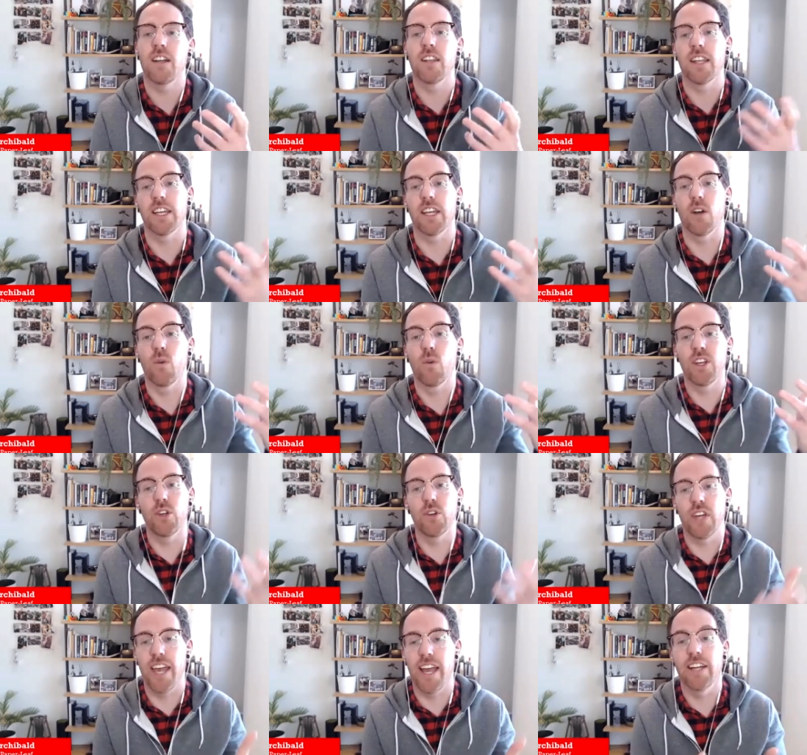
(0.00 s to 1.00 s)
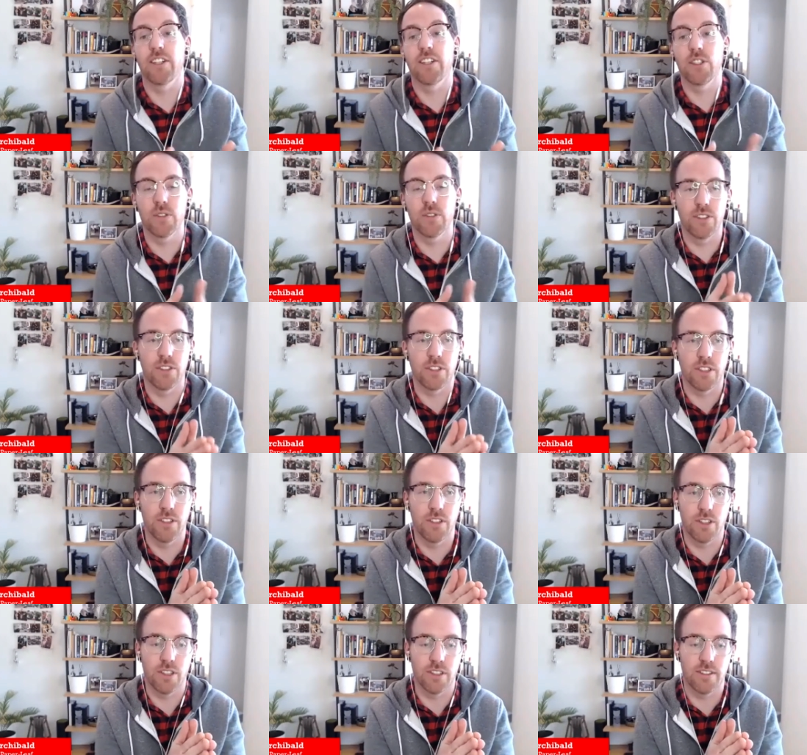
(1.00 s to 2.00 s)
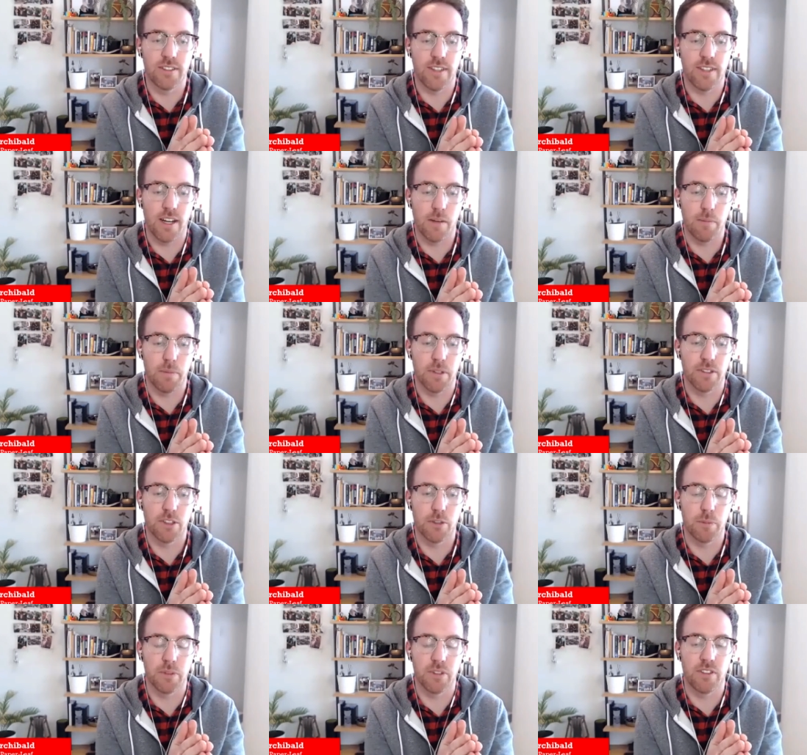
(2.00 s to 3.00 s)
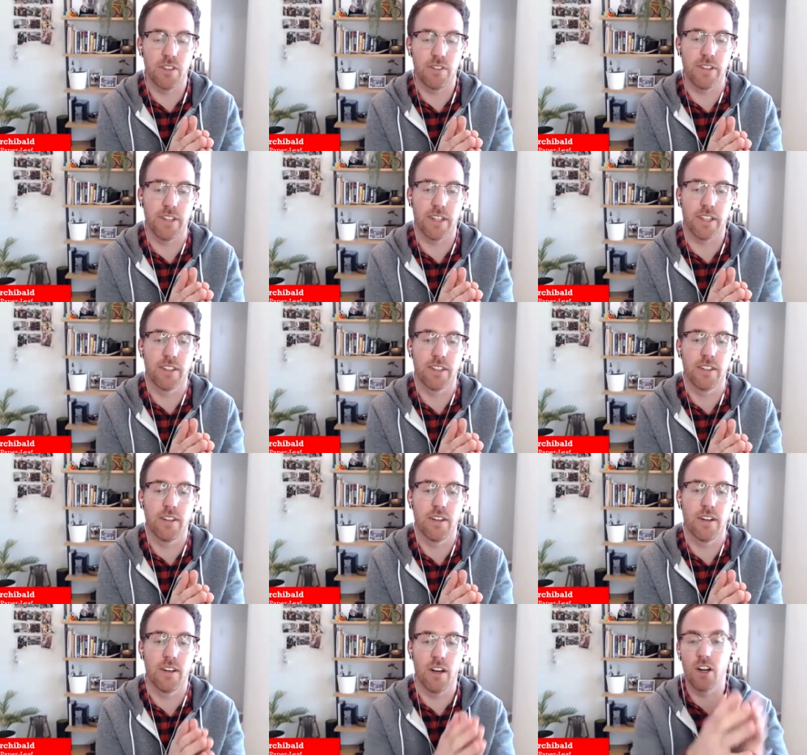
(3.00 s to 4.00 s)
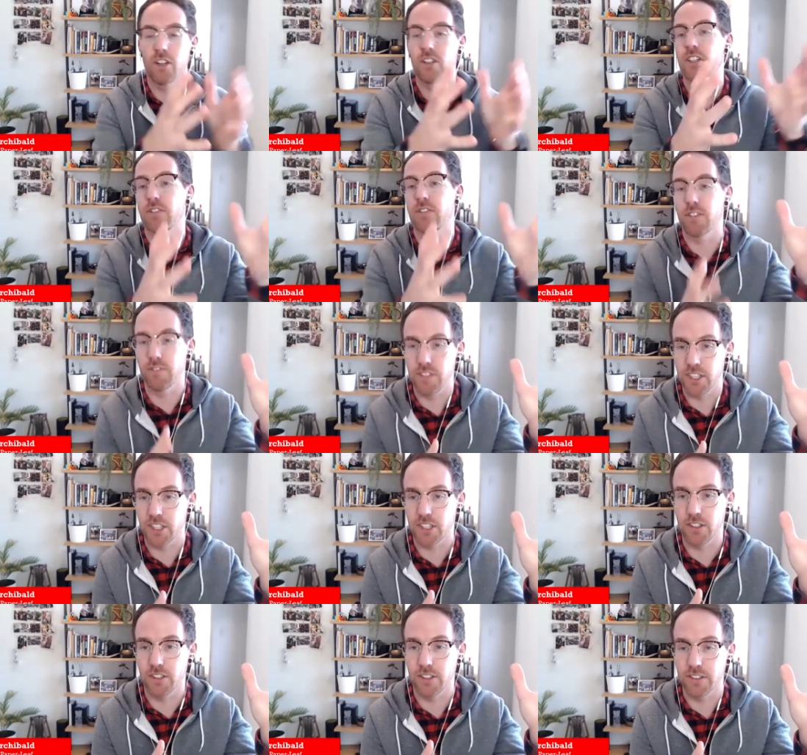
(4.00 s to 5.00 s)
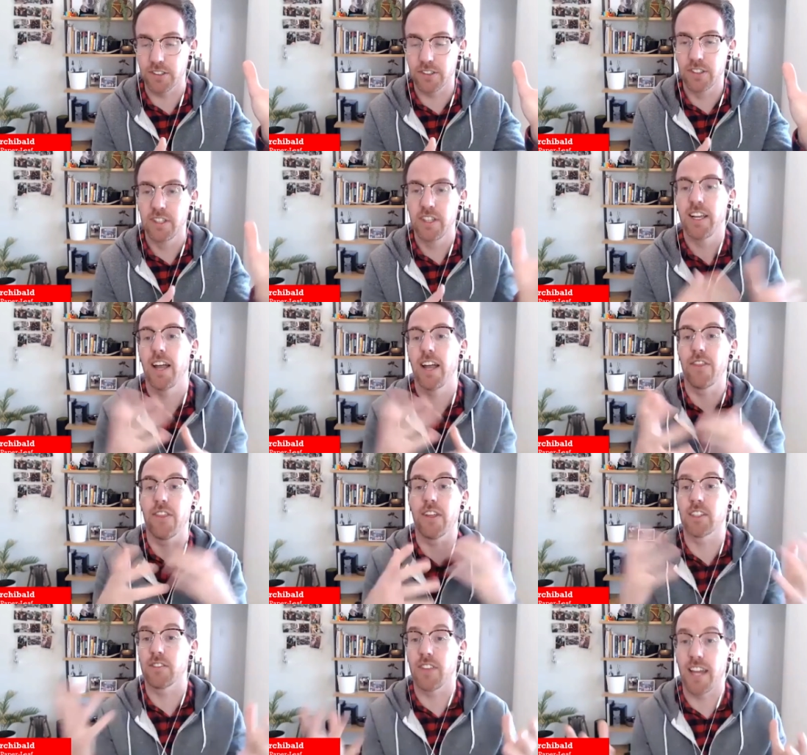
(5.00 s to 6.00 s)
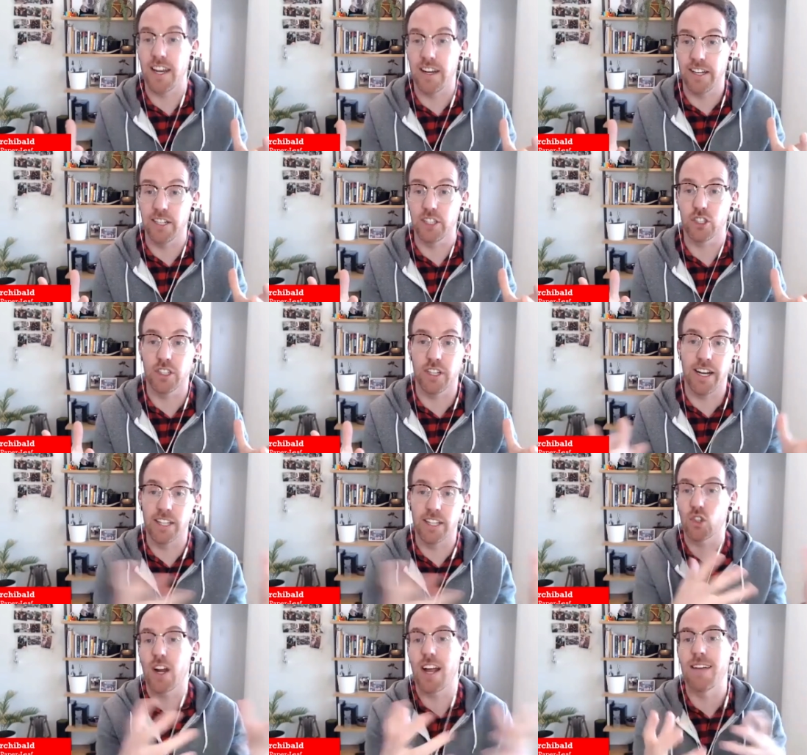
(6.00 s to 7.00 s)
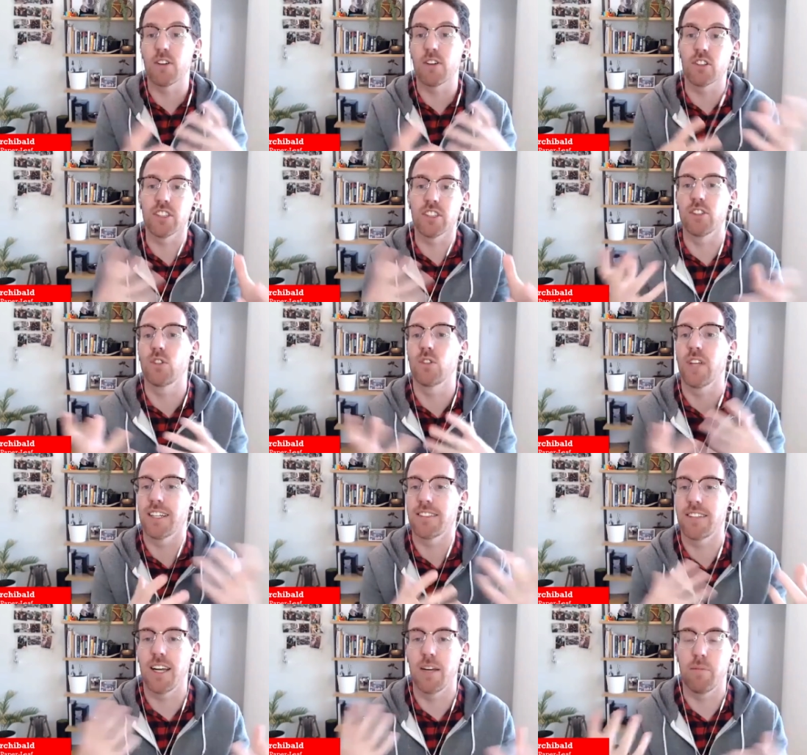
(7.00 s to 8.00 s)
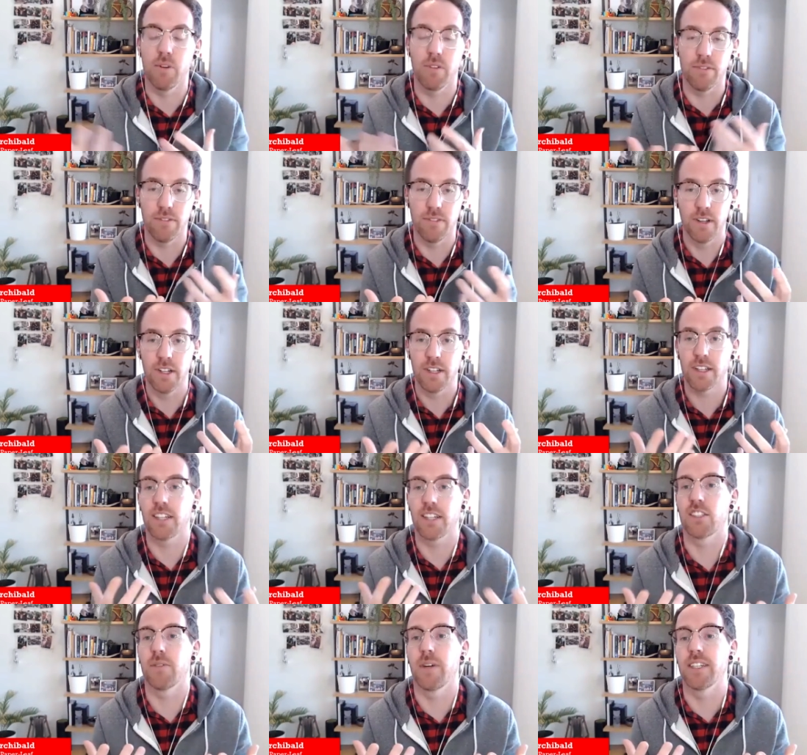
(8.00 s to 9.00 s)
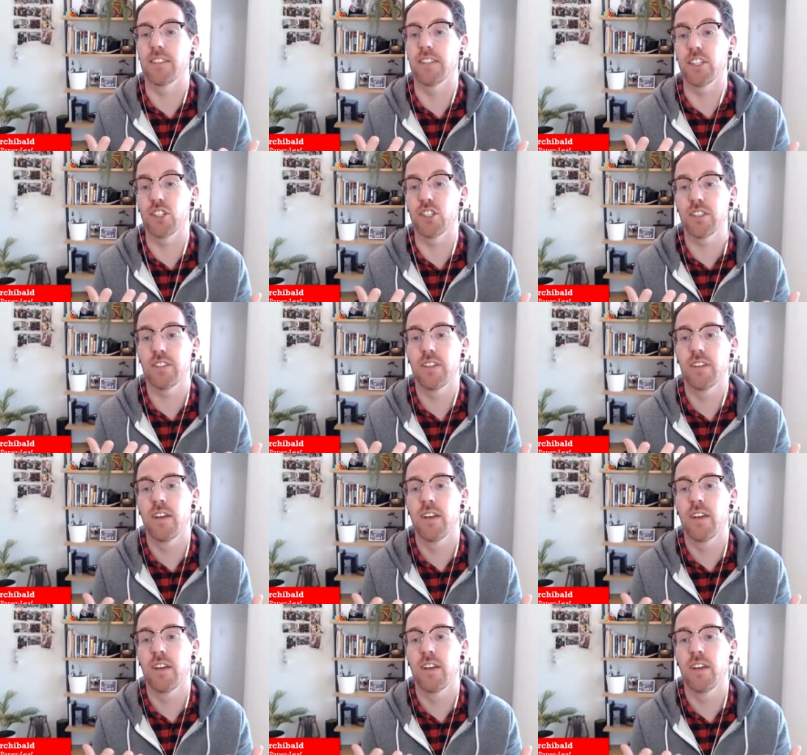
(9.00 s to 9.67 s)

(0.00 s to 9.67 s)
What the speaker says: like what you can do is you can set up specific all your different vehicles and things of that nature and drivers and do that type of customization.